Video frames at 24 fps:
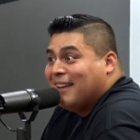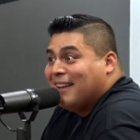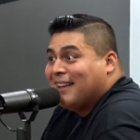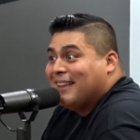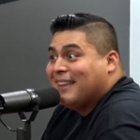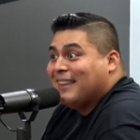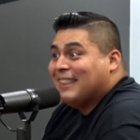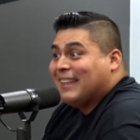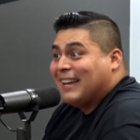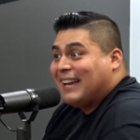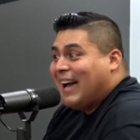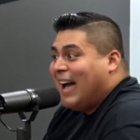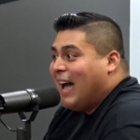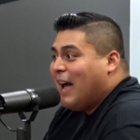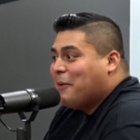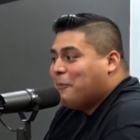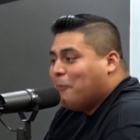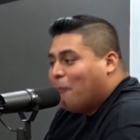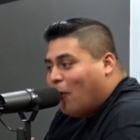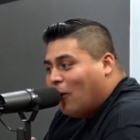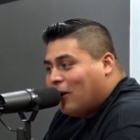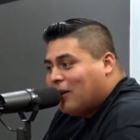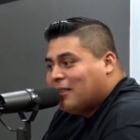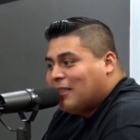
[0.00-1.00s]
The guy
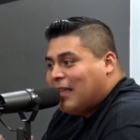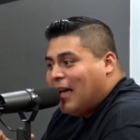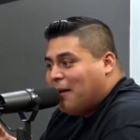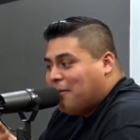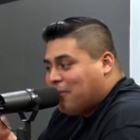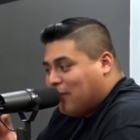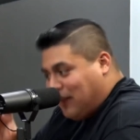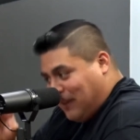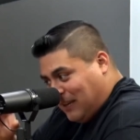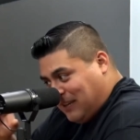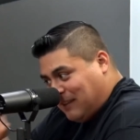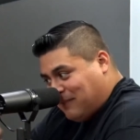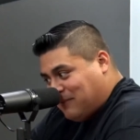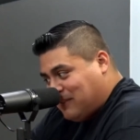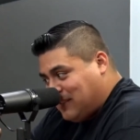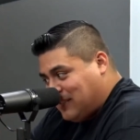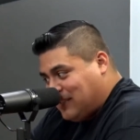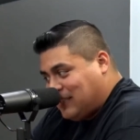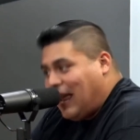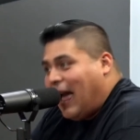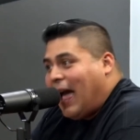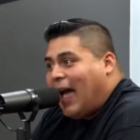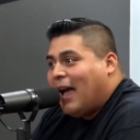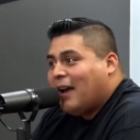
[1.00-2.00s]
wanted that
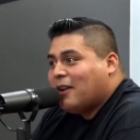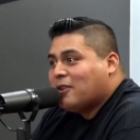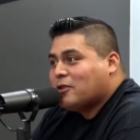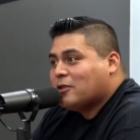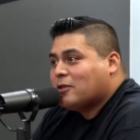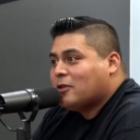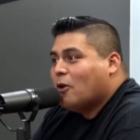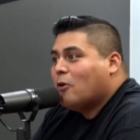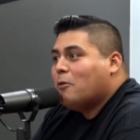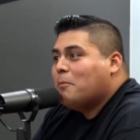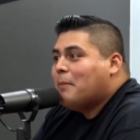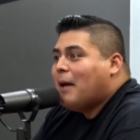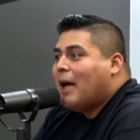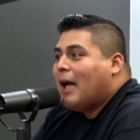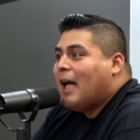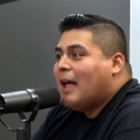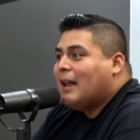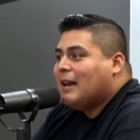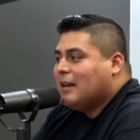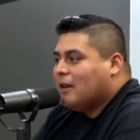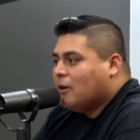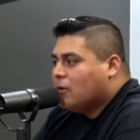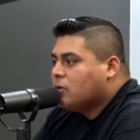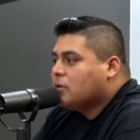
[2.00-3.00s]
stack so bad.
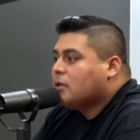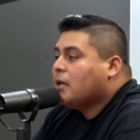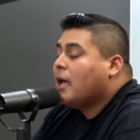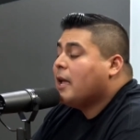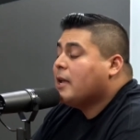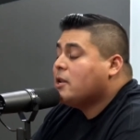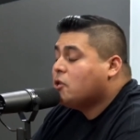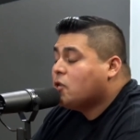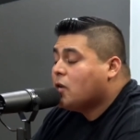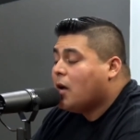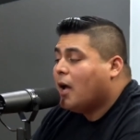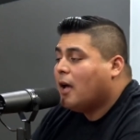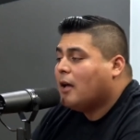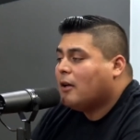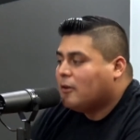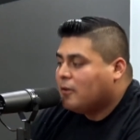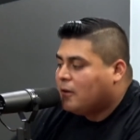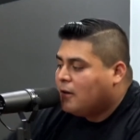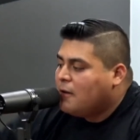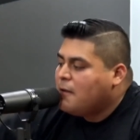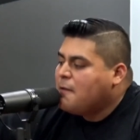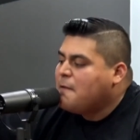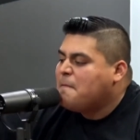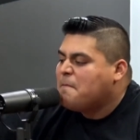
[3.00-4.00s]
He goes, "Hey, child,
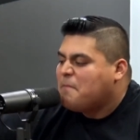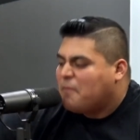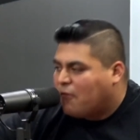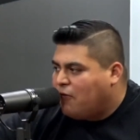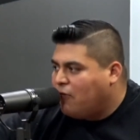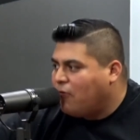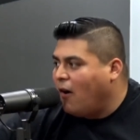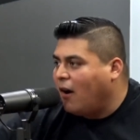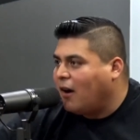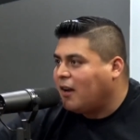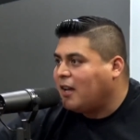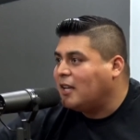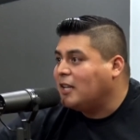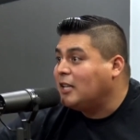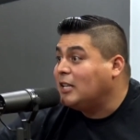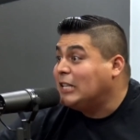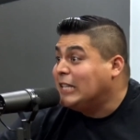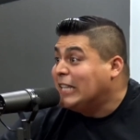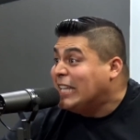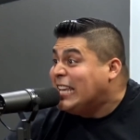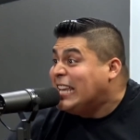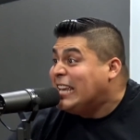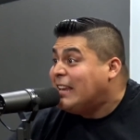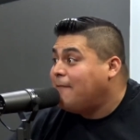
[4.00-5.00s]
fucking
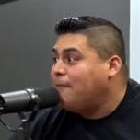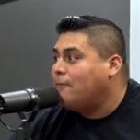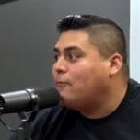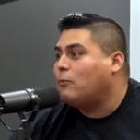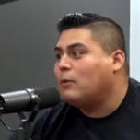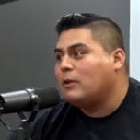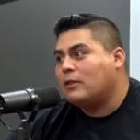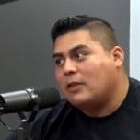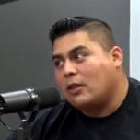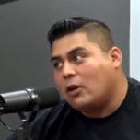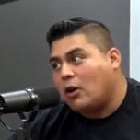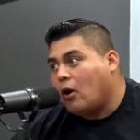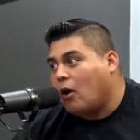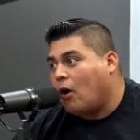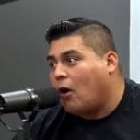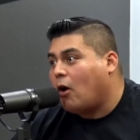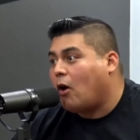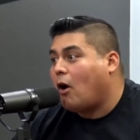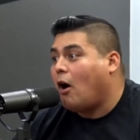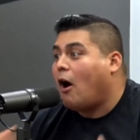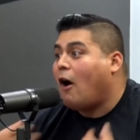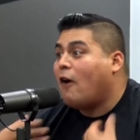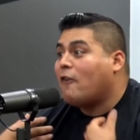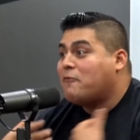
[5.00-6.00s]
leave with the
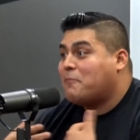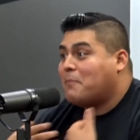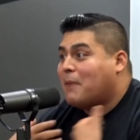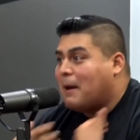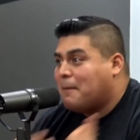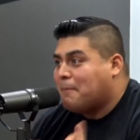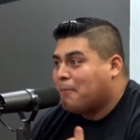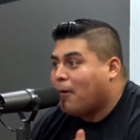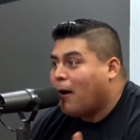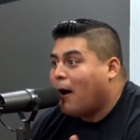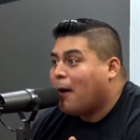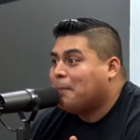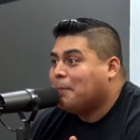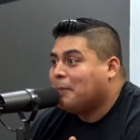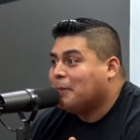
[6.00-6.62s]
car off my property."